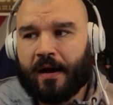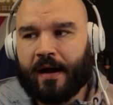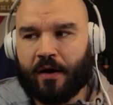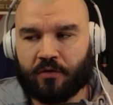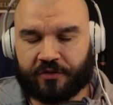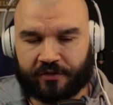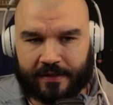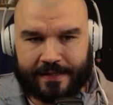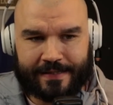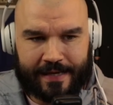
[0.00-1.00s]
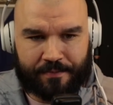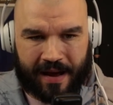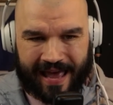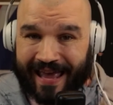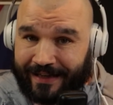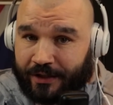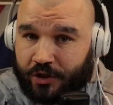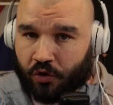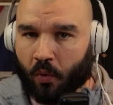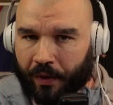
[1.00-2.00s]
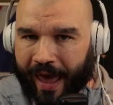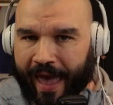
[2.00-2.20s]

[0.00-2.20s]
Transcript: I honestly, in my head, don't